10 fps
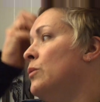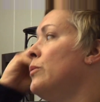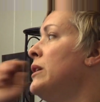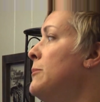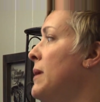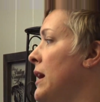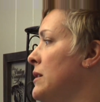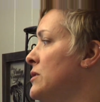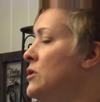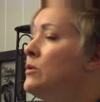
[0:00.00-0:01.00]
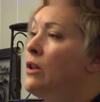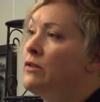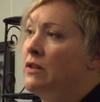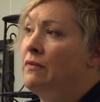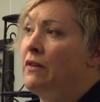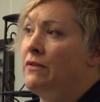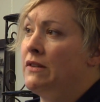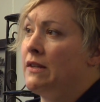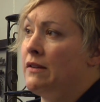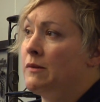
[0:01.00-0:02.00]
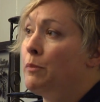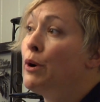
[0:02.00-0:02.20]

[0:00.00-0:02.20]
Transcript: walk through and talk to you about